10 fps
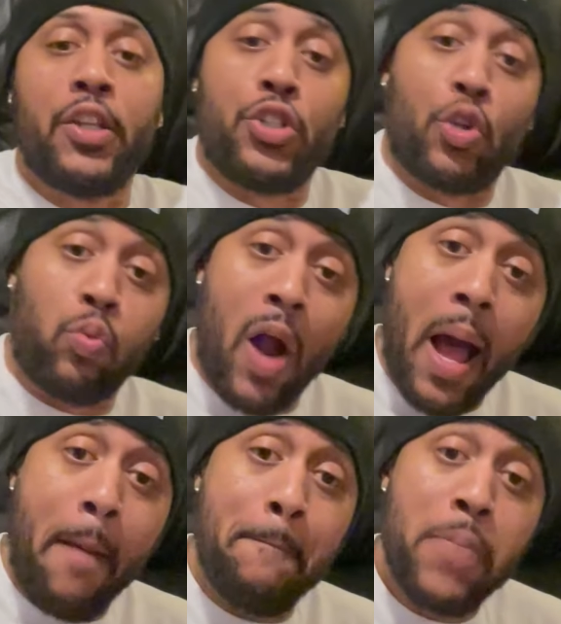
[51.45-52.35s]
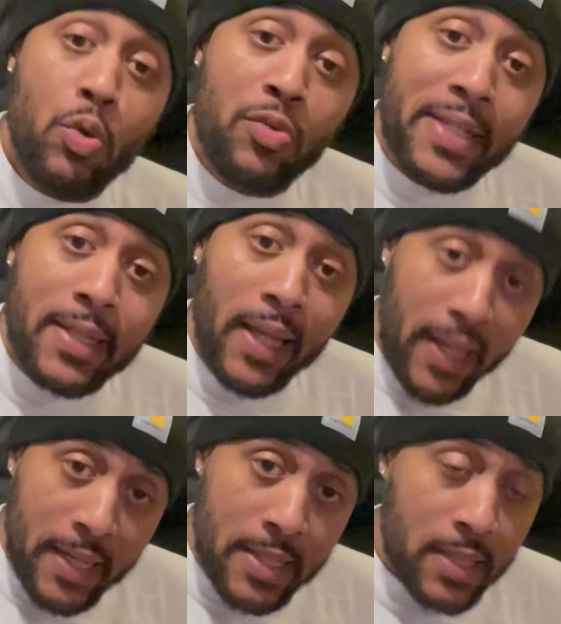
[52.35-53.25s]
Jaron Boots
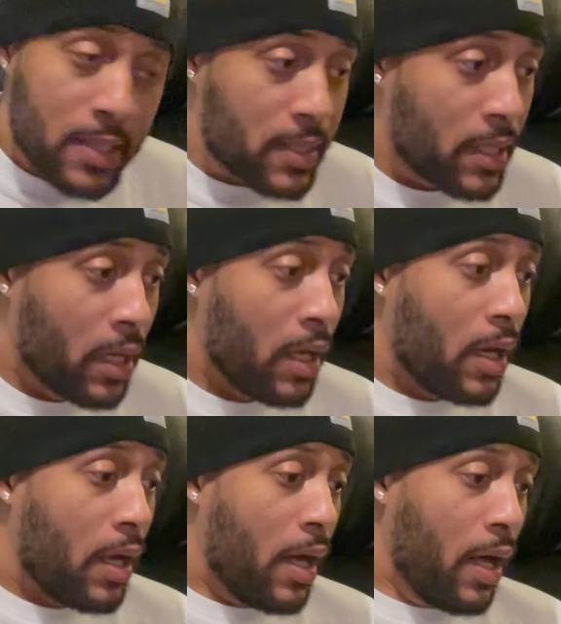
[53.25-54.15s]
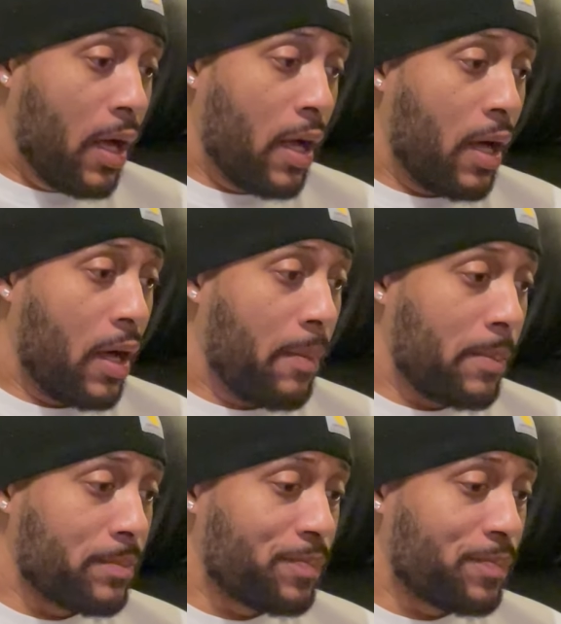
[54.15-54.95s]
Ennis. Uh,